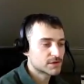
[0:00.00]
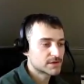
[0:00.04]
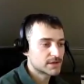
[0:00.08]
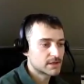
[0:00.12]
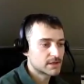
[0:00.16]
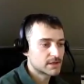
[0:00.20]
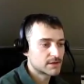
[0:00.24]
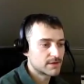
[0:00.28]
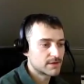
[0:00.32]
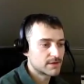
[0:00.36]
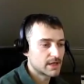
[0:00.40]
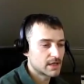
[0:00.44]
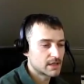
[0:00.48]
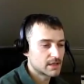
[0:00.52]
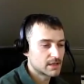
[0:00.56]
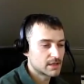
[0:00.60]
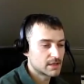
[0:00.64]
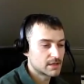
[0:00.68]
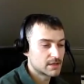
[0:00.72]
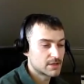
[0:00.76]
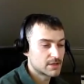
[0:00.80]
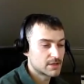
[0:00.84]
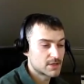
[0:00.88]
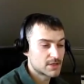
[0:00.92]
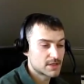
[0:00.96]
send around
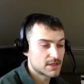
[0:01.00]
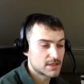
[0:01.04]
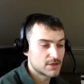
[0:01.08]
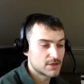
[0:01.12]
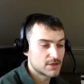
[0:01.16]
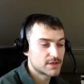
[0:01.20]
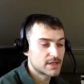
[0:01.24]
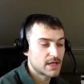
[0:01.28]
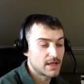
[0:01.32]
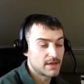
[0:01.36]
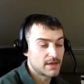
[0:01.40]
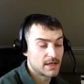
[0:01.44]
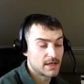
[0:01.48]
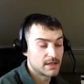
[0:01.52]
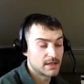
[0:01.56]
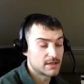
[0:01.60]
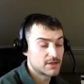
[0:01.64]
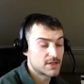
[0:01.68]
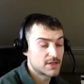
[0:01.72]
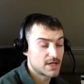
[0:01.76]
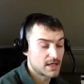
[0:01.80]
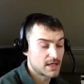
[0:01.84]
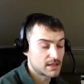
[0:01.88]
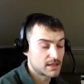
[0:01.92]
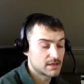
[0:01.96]
you had that
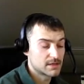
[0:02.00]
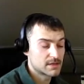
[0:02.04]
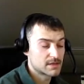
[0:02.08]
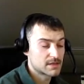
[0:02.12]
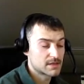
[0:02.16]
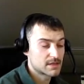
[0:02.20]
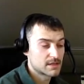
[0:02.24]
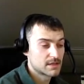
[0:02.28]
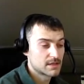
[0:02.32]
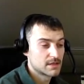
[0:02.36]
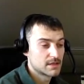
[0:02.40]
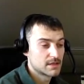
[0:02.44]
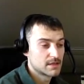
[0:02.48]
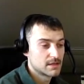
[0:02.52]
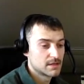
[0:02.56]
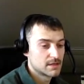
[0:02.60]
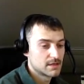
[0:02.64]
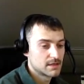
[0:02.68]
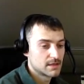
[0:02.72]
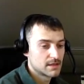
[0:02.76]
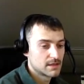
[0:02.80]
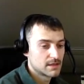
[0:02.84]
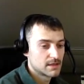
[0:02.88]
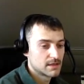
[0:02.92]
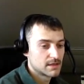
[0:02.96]
checklist.
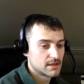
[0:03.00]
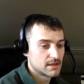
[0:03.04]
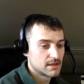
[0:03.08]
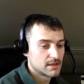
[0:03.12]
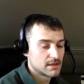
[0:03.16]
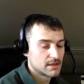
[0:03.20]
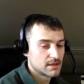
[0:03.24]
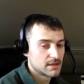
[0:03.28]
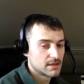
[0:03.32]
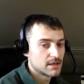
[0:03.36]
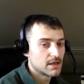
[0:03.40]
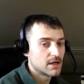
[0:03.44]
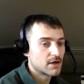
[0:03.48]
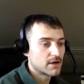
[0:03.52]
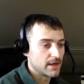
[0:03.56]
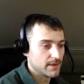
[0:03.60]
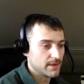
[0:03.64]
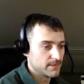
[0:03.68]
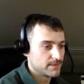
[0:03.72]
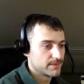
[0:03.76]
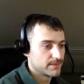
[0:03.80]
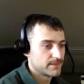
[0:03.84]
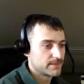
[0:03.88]
Okay.